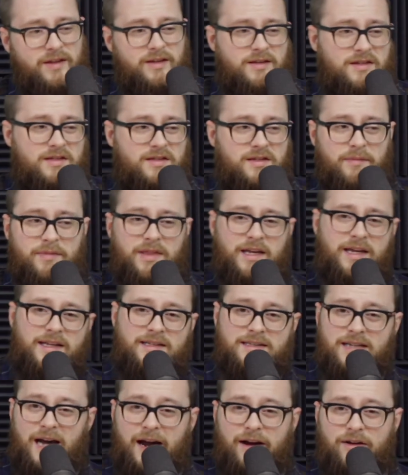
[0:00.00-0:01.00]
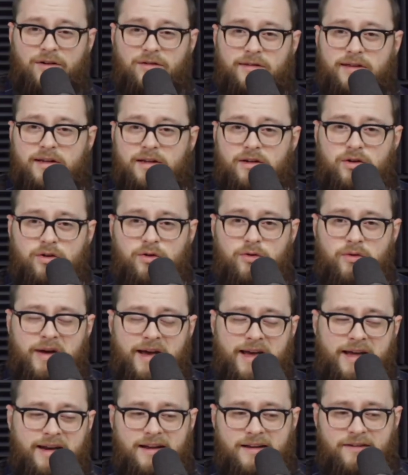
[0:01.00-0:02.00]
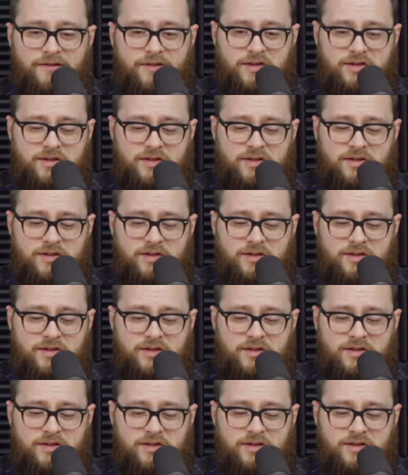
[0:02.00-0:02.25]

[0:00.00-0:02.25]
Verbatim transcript: something entirely new. And if